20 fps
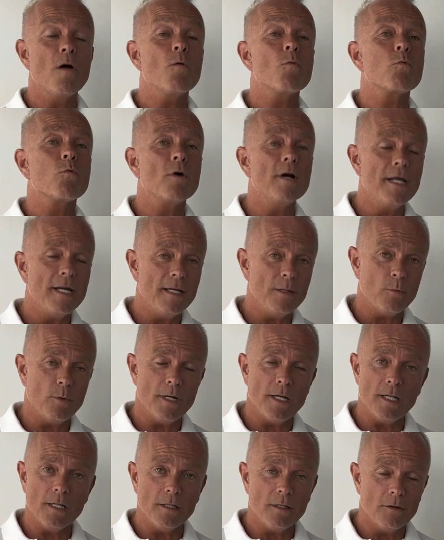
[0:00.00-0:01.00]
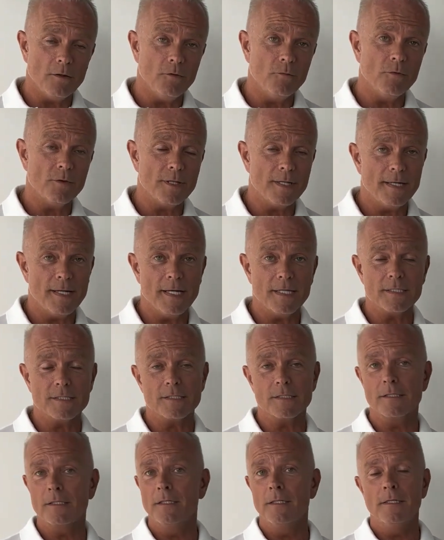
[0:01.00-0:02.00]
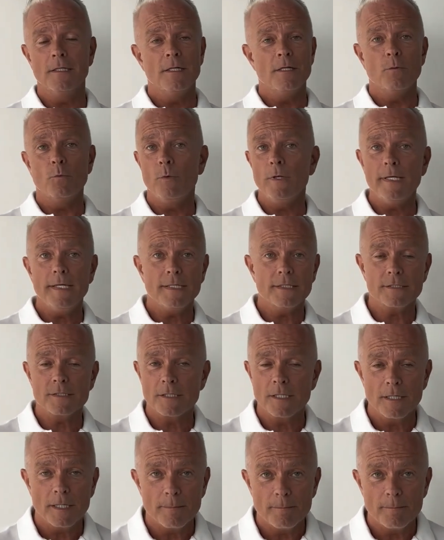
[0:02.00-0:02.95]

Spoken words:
really well over the next weeks,